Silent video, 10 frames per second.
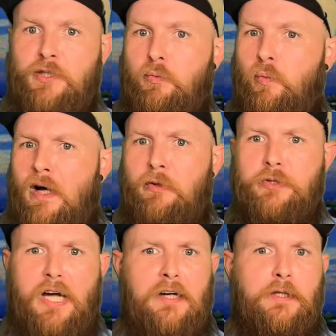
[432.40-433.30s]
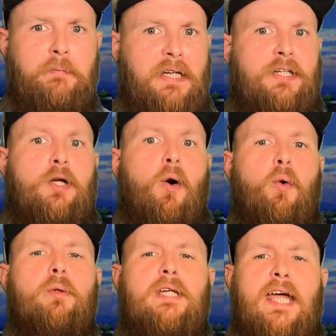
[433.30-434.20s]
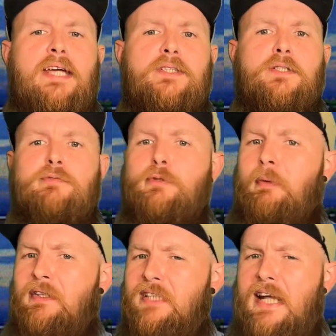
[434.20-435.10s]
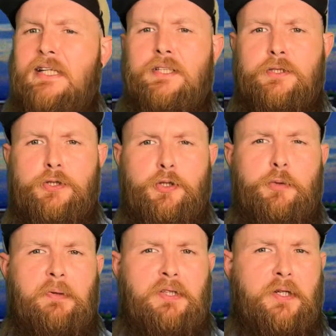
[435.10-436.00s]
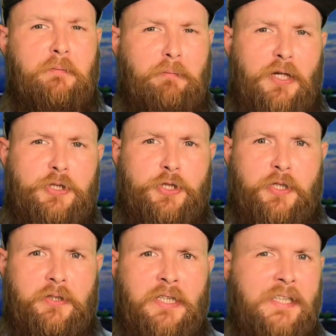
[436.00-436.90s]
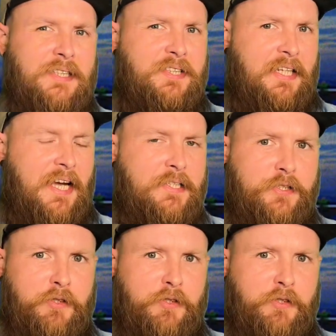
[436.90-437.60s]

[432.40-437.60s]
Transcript: and well-documented old case of spontaneous human combustion is the case